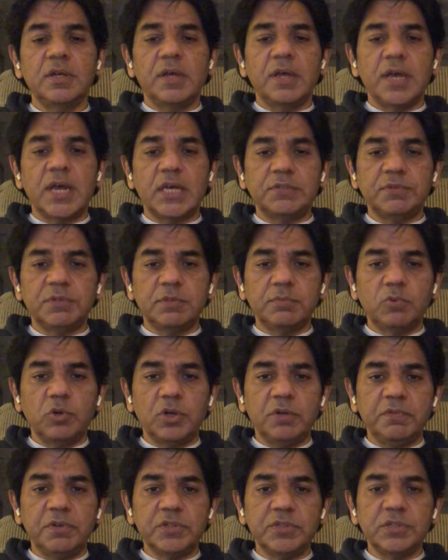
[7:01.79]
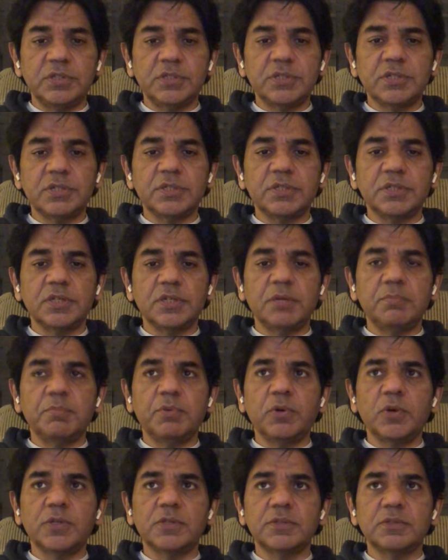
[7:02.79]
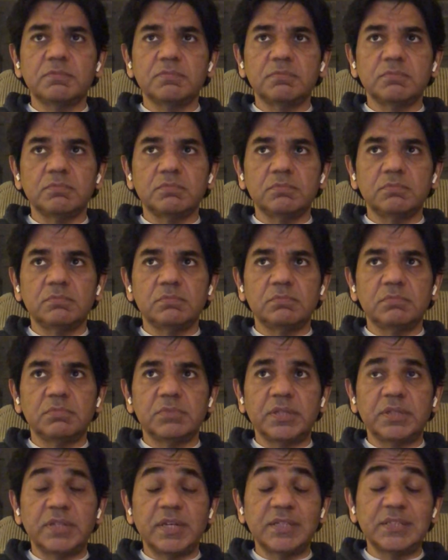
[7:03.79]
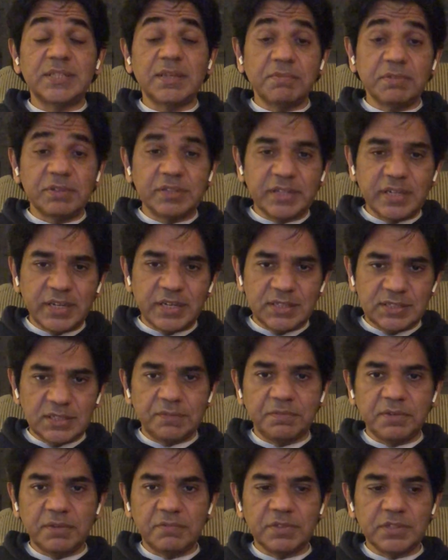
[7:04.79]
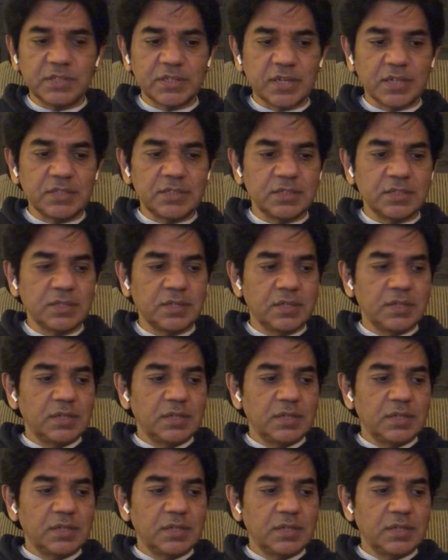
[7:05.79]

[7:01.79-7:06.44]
as far as motivation is concerned, because there are 7 theories that we have discussed,